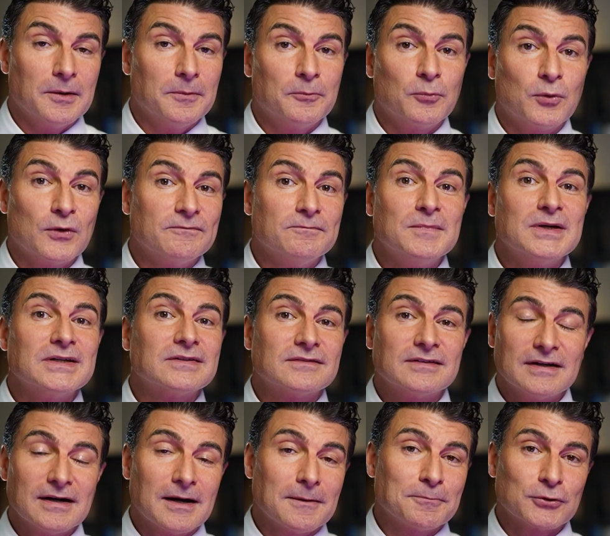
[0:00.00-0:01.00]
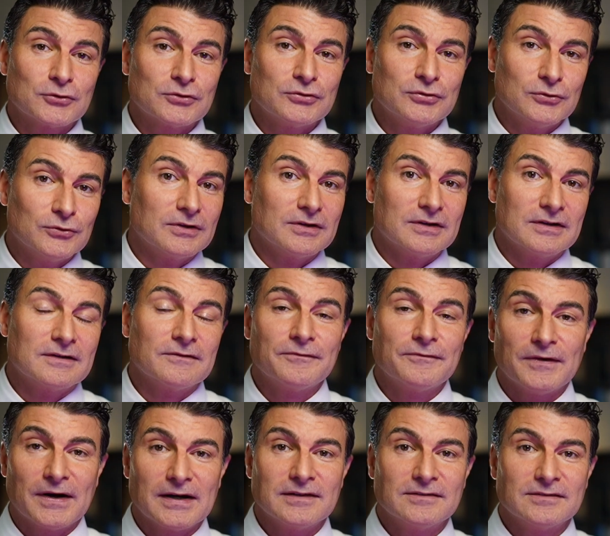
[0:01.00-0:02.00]
We've missed an opportunity to
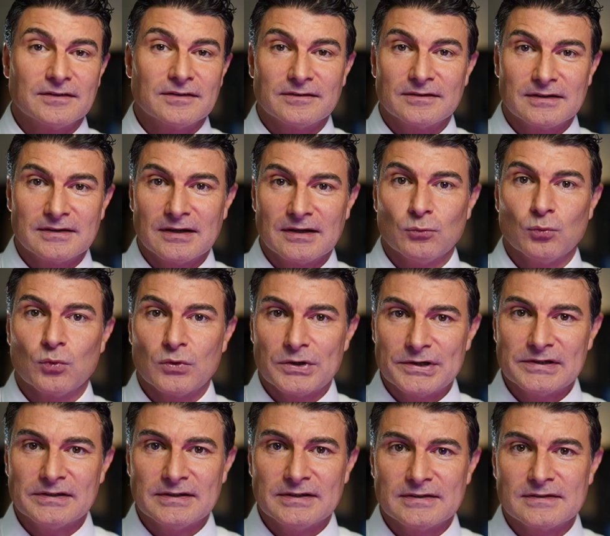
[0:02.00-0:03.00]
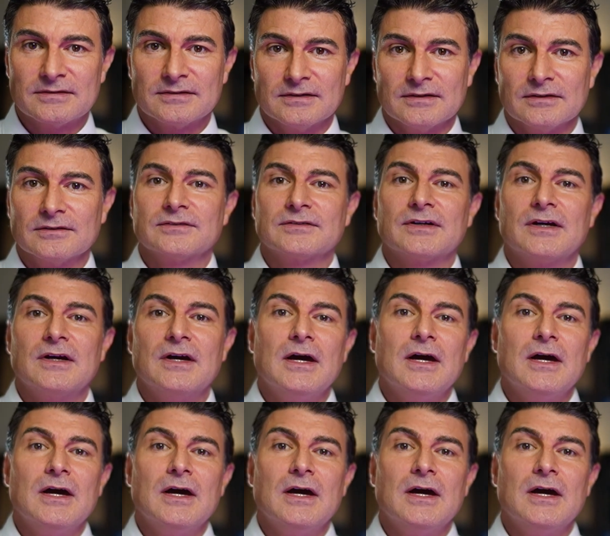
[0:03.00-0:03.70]
find something that really exists.